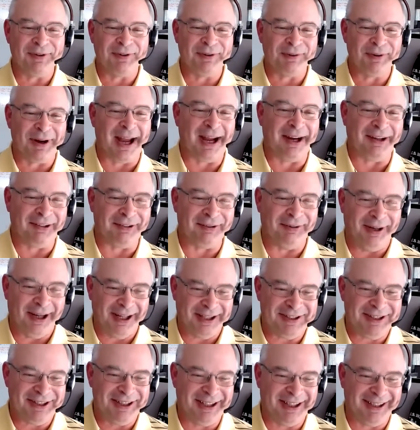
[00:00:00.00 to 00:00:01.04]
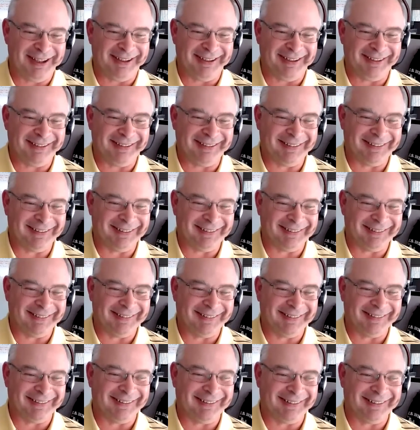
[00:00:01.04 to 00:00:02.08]
Explain to our
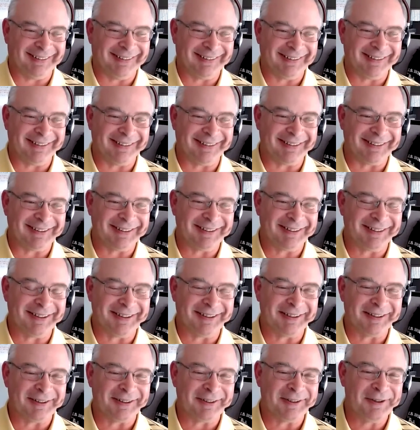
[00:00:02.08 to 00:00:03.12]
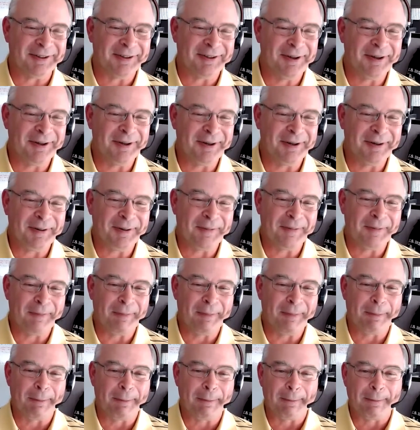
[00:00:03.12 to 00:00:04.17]
audience a server. What's the
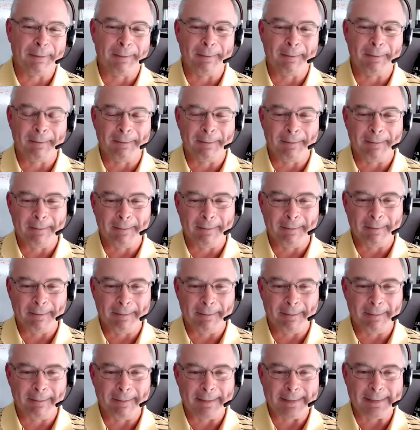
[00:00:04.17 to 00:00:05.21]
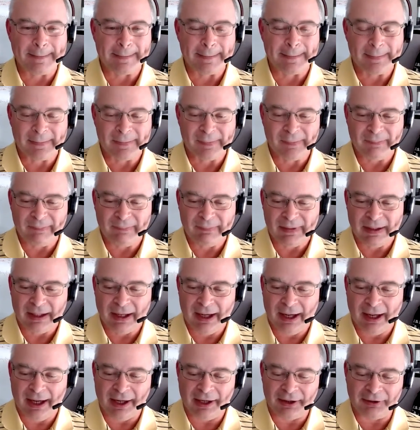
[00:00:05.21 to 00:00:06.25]
a server is usually where
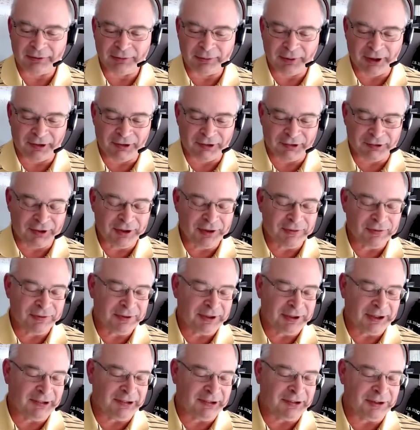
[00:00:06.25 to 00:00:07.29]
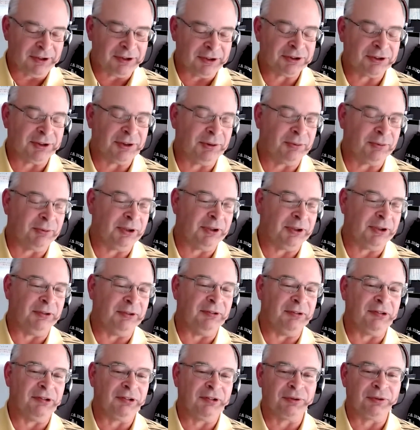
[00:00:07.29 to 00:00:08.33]
you store all the data. We have
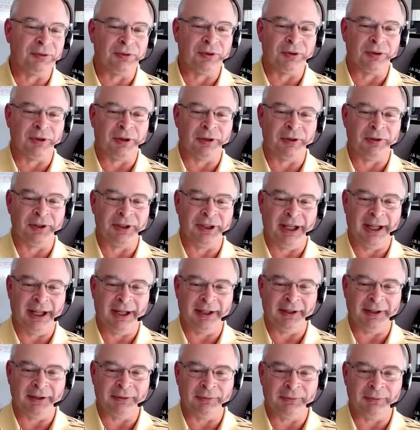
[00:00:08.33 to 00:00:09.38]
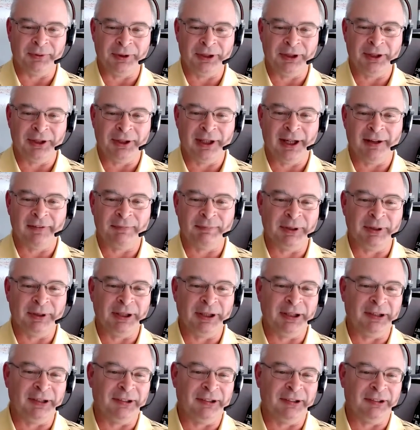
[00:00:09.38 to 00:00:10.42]
PCs on everybody's desk
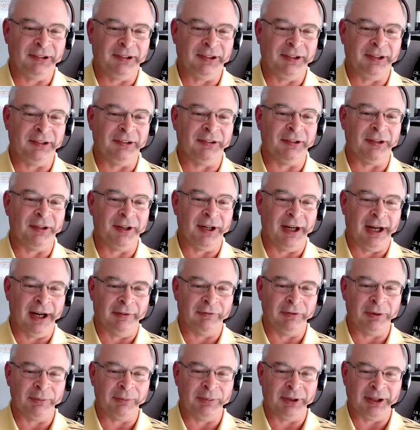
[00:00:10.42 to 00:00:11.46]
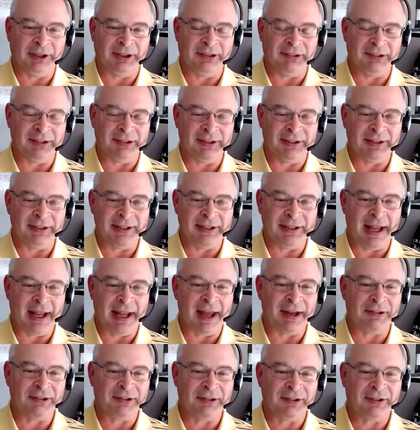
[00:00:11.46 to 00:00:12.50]
that run software
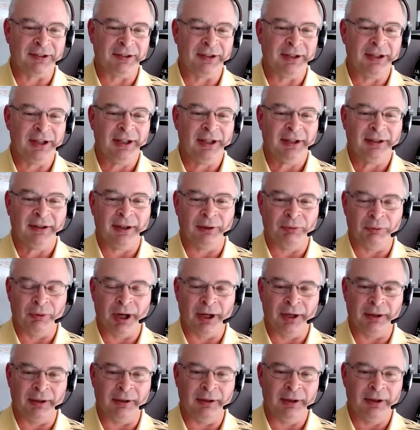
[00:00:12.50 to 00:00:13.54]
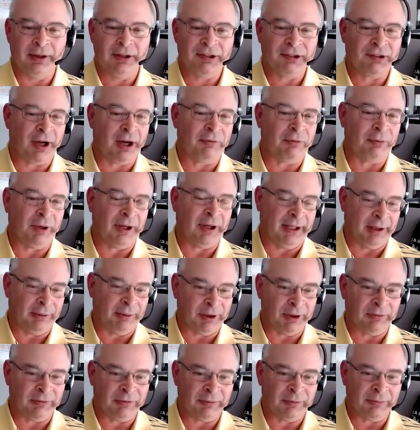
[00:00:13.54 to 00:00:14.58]
anywhere from engineering people where they're
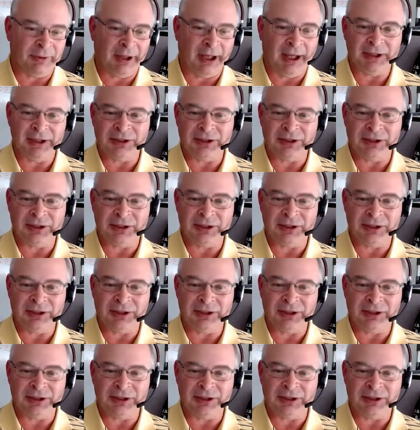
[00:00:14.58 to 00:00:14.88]
doing